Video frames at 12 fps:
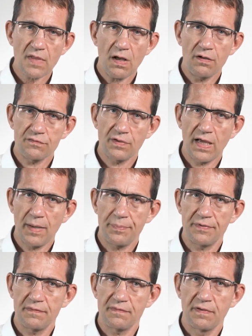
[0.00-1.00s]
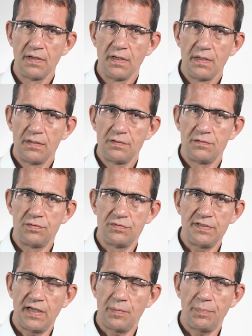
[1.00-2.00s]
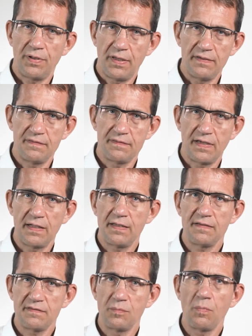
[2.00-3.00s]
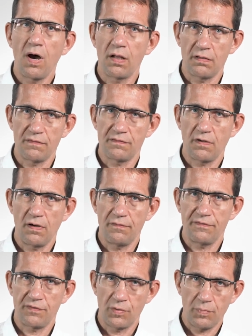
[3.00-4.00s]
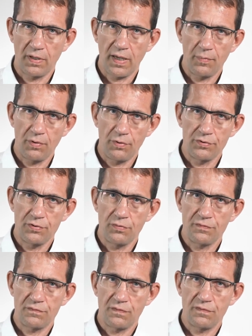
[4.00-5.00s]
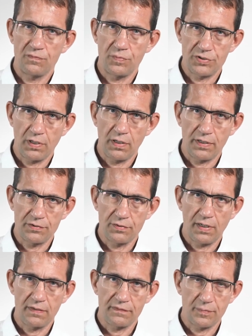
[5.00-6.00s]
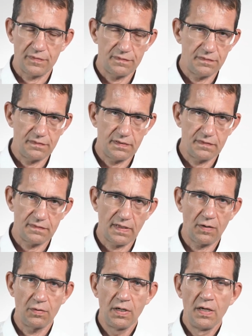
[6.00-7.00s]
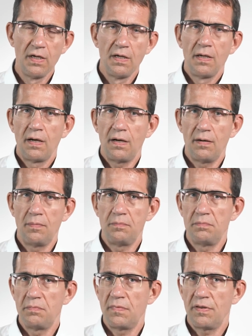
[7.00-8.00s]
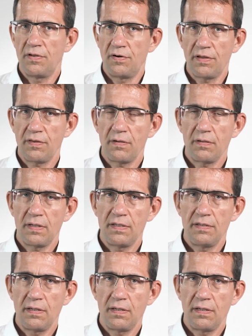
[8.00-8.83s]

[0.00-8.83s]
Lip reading: also happens to take place, at least in models of cerebral amyloidosis, which are linked to Alzheimer's disease. Now, there are other